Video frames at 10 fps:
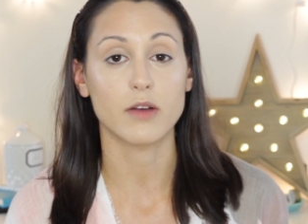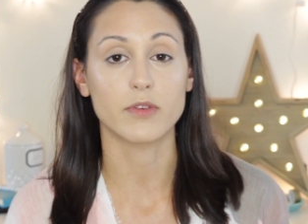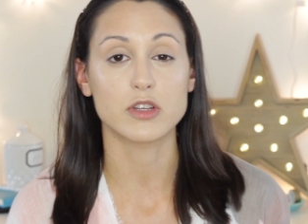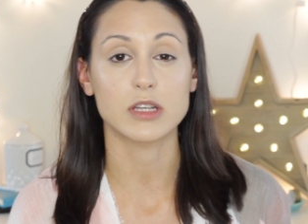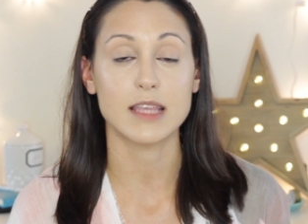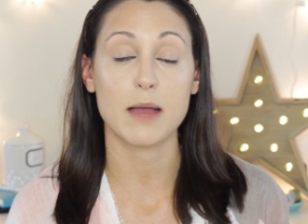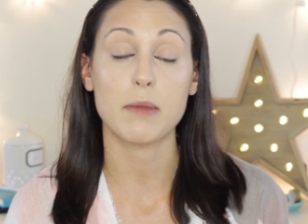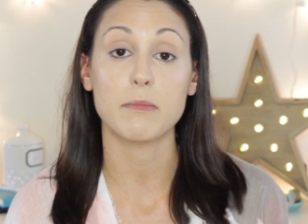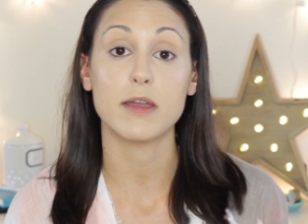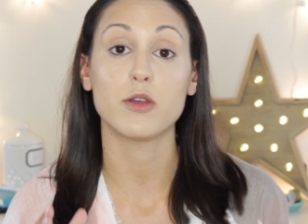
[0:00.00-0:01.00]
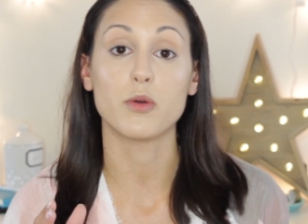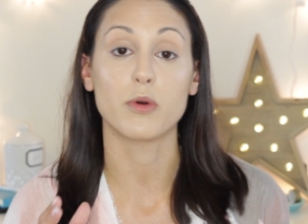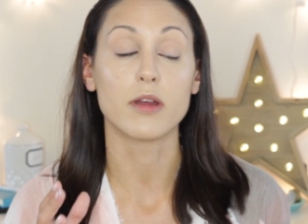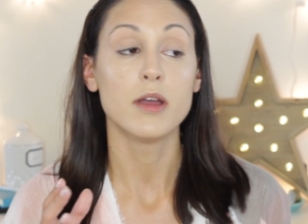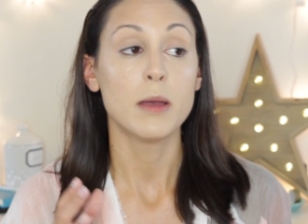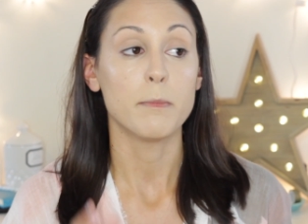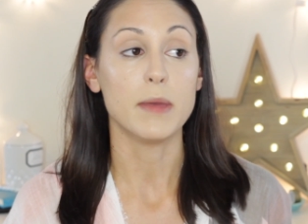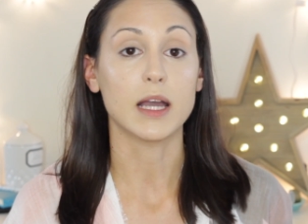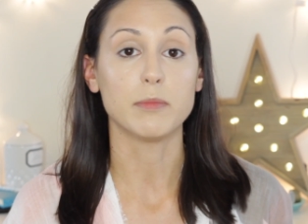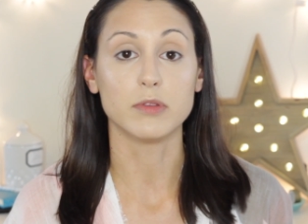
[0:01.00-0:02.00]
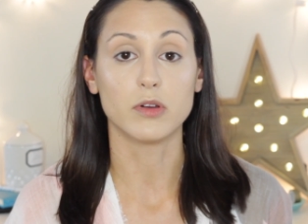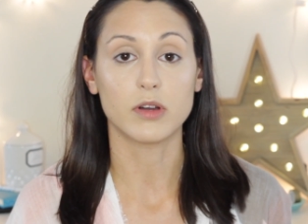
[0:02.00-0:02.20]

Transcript: coverage because that might make your makeup